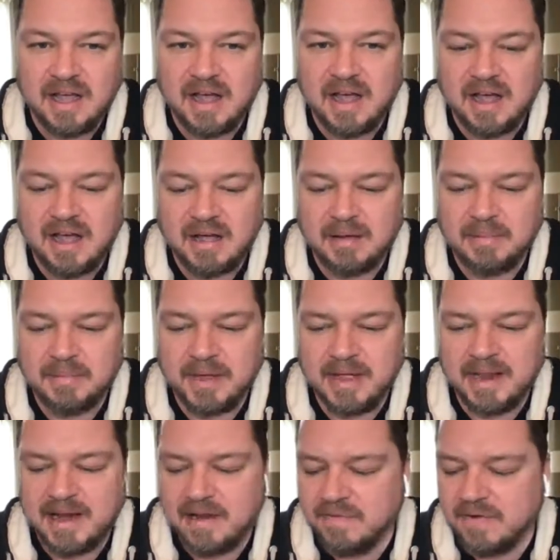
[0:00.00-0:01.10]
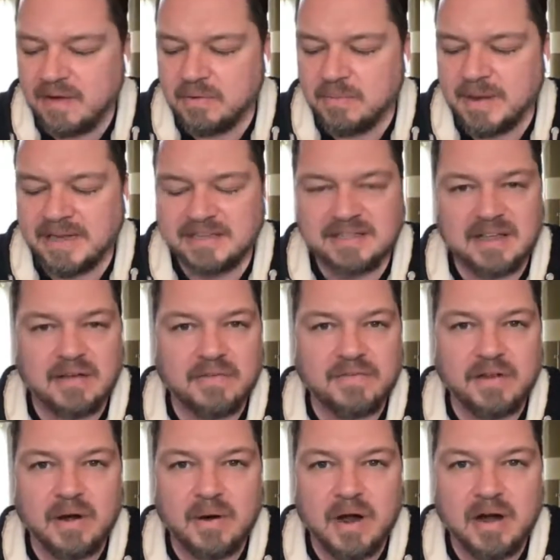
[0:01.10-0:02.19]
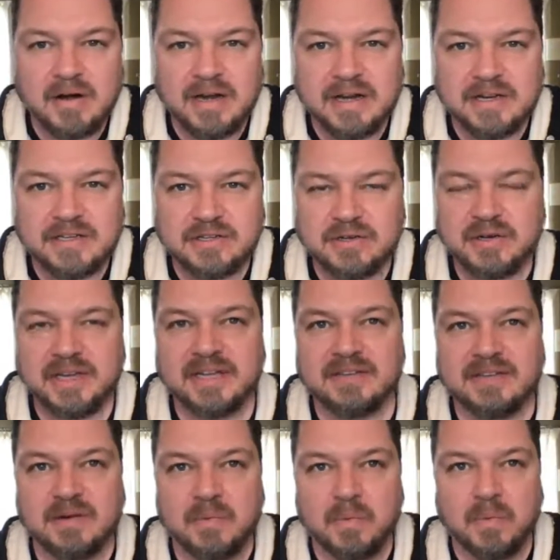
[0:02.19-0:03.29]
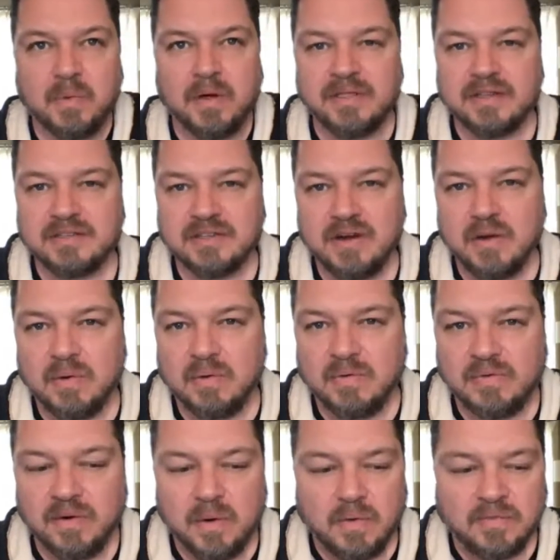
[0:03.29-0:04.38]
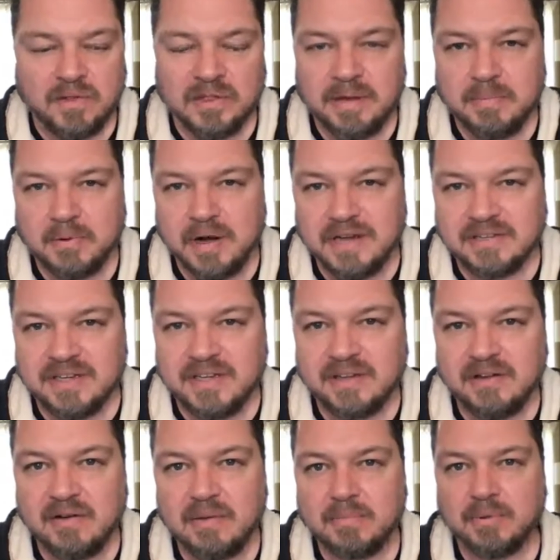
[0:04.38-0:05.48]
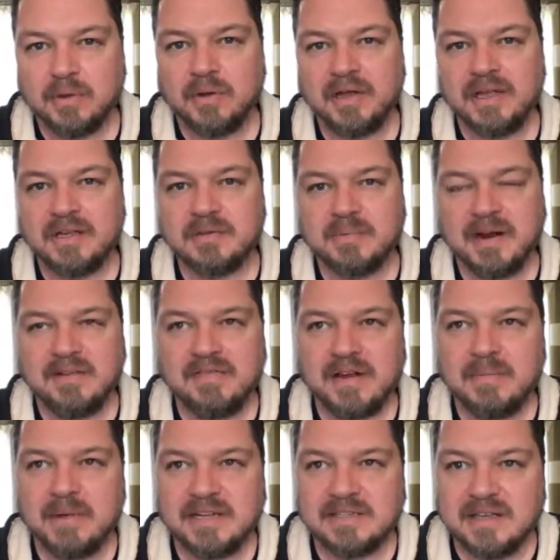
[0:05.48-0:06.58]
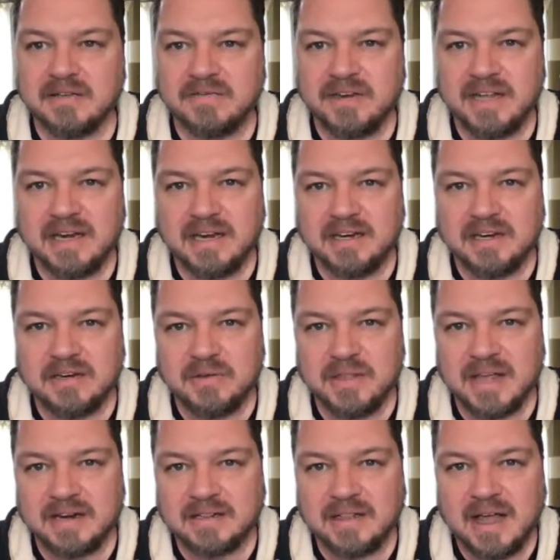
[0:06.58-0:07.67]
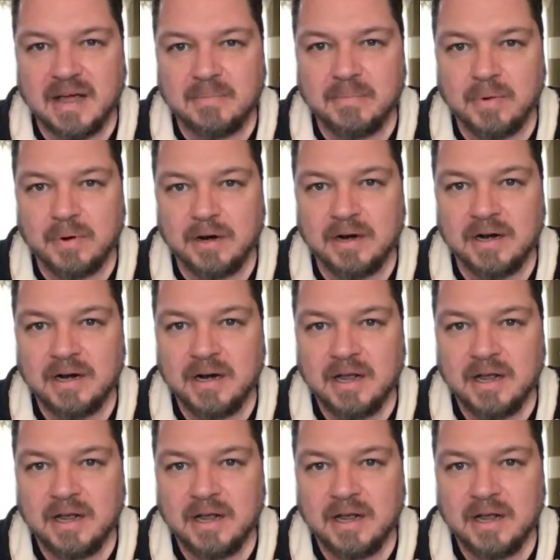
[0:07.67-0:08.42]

And I found myself, our industry isn't one that's known for overly praising their employees, but I find myself needing to do that a lot more.